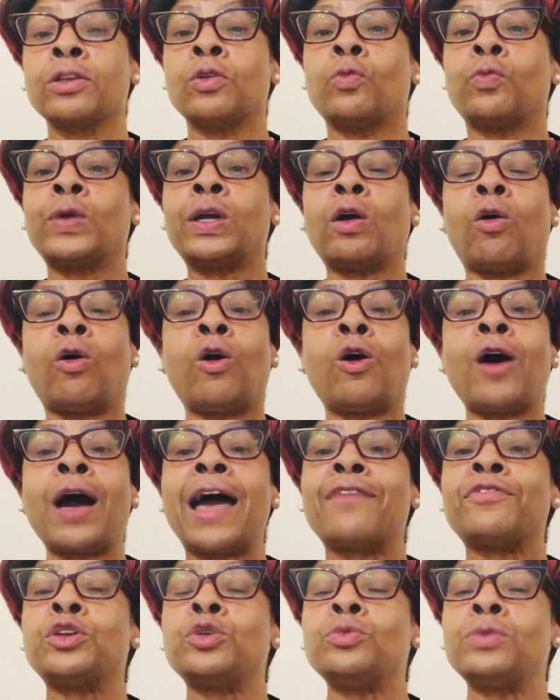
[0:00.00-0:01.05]
We all
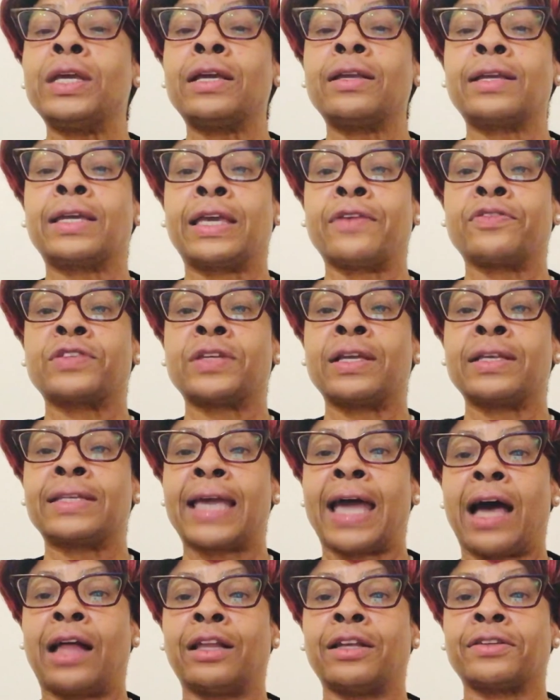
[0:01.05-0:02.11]
have unique gifts and
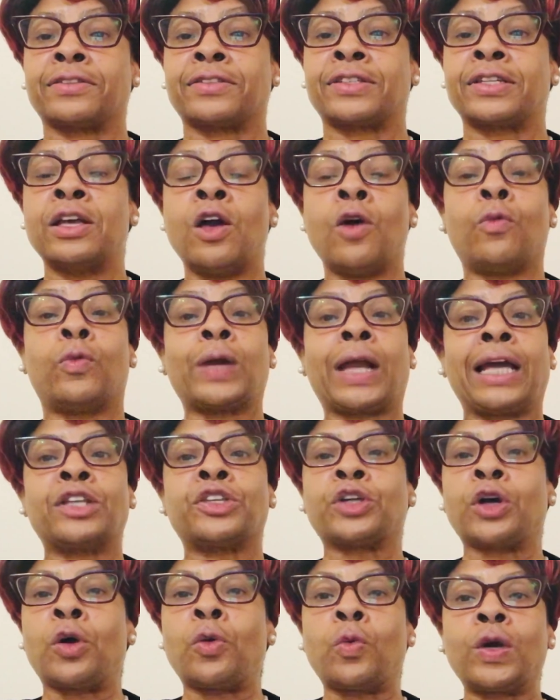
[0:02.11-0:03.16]
talents. What I
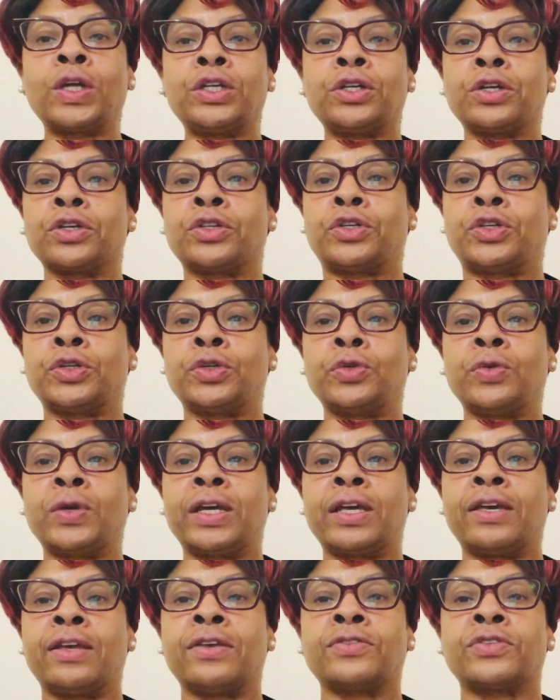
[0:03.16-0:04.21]
don't want you to do
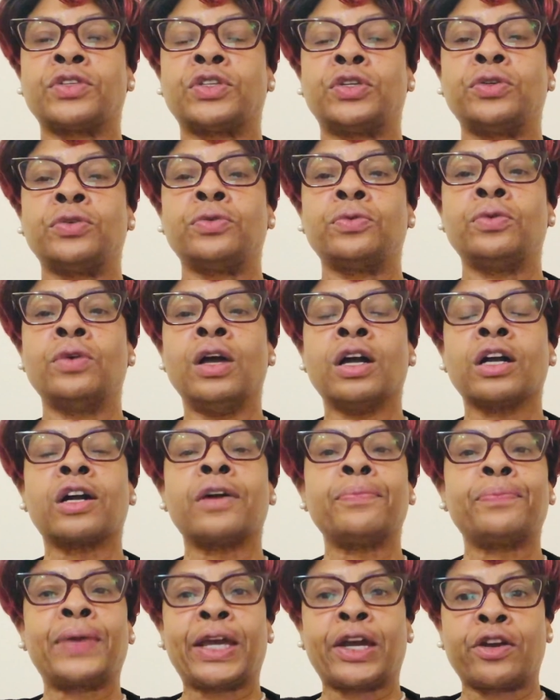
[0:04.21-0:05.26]
is to
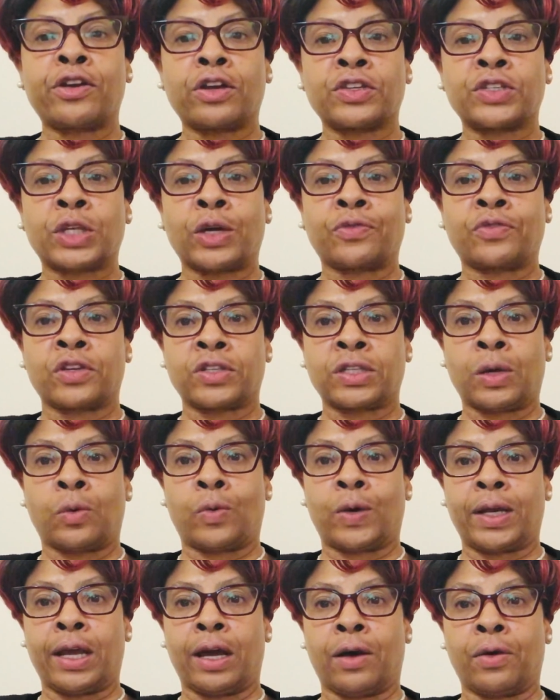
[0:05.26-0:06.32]
compare yourself to
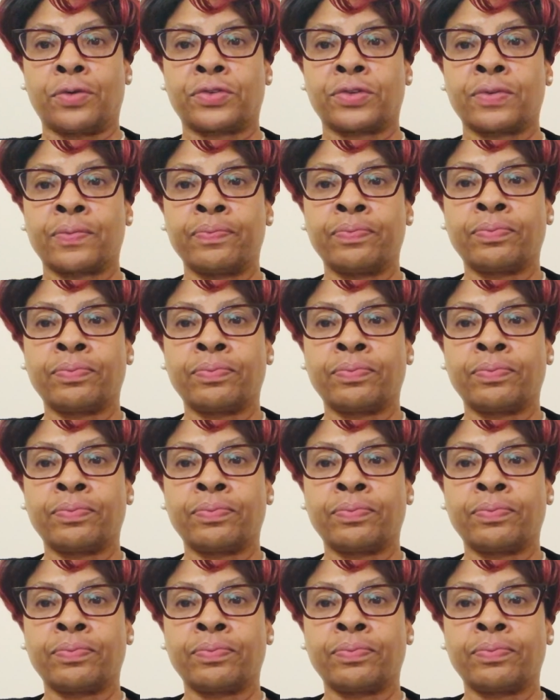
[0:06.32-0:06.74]
someone else.